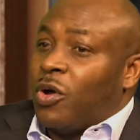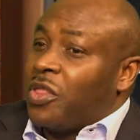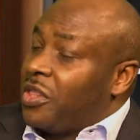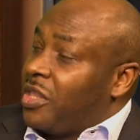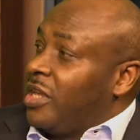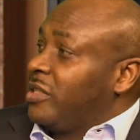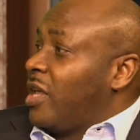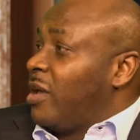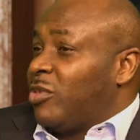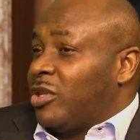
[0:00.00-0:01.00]
or other
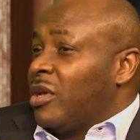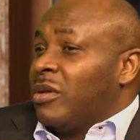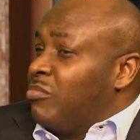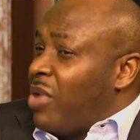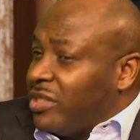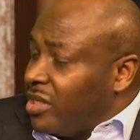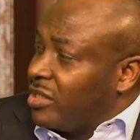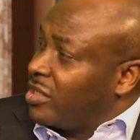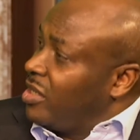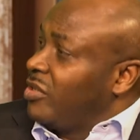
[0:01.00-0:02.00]
things, I mean,
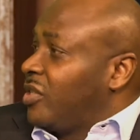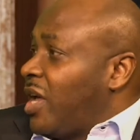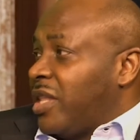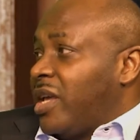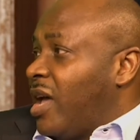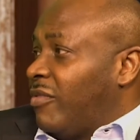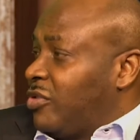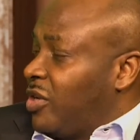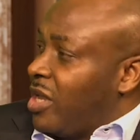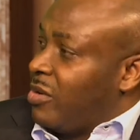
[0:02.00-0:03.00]
basic skills that they
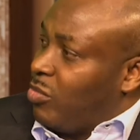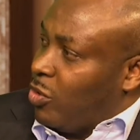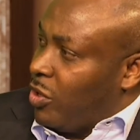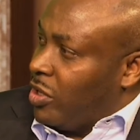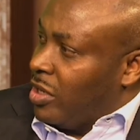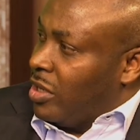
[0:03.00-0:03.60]
have to get employed.